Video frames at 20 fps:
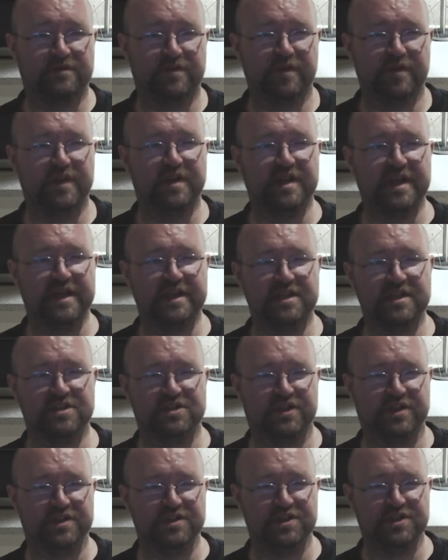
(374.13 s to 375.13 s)
Danish
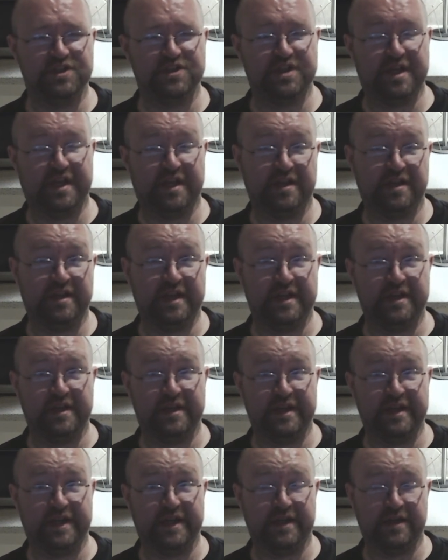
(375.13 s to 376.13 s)
lunches and
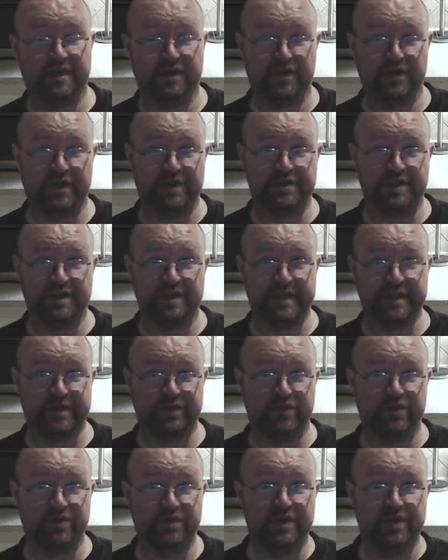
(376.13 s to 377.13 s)
lunch and
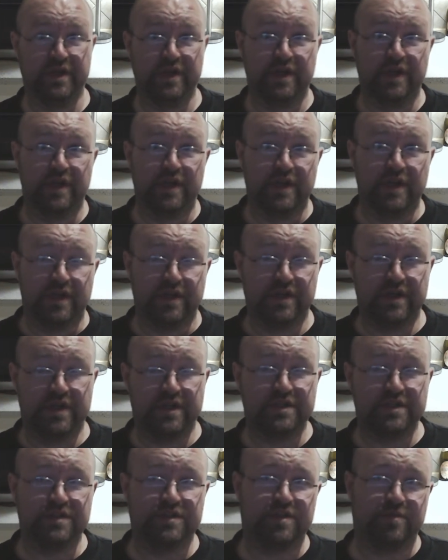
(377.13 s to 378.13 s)
dinner,
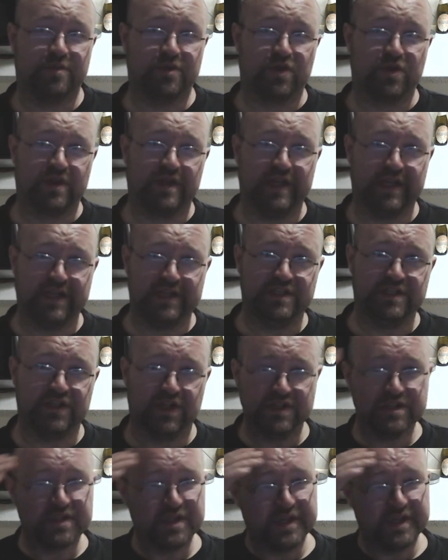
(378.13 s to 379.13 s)
typical Danish
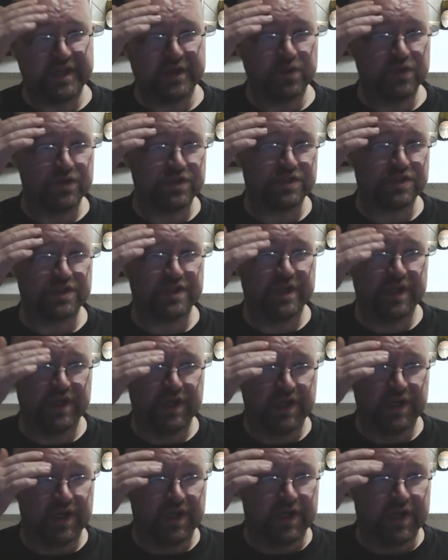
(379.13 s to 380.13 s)
lunch and dinners,
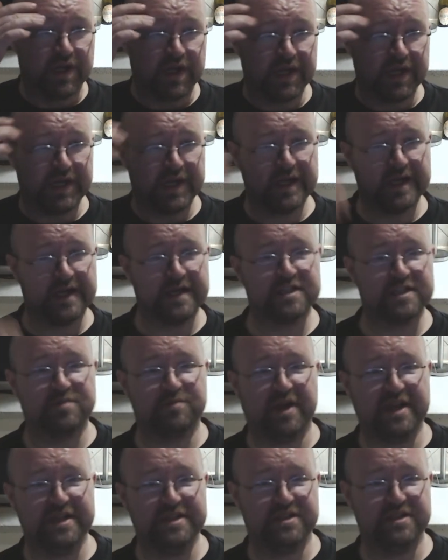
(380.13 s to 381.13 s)
and
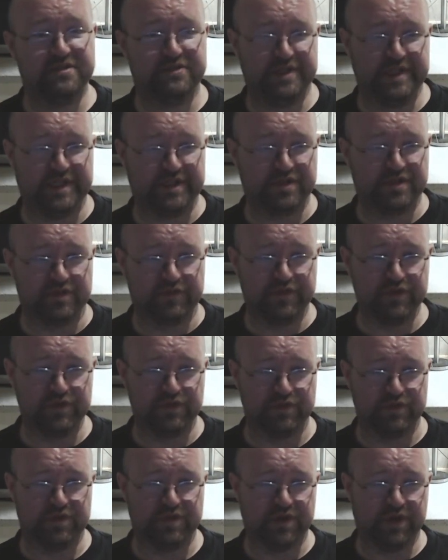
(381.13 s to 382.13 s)
spicy oriental
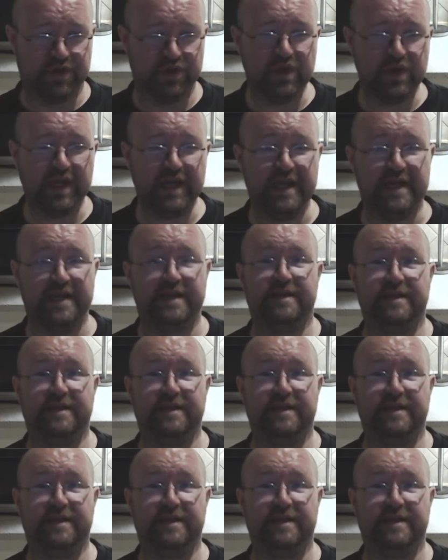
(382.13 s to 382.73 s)
food. Okay.